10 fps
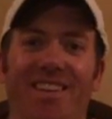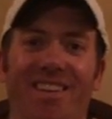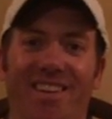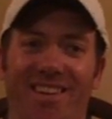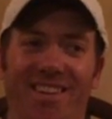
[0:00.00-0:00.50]

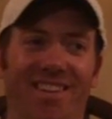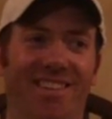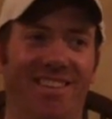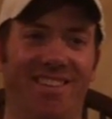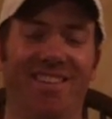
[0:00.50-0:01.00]
Yeah,
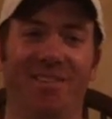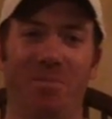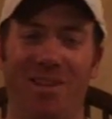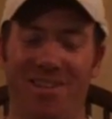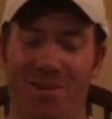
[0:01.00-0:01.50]
that
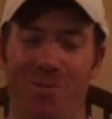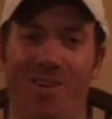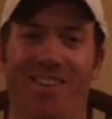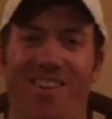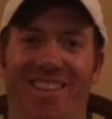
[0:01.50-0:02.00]
would be a lot of
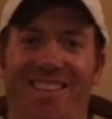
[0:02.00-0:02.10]
work.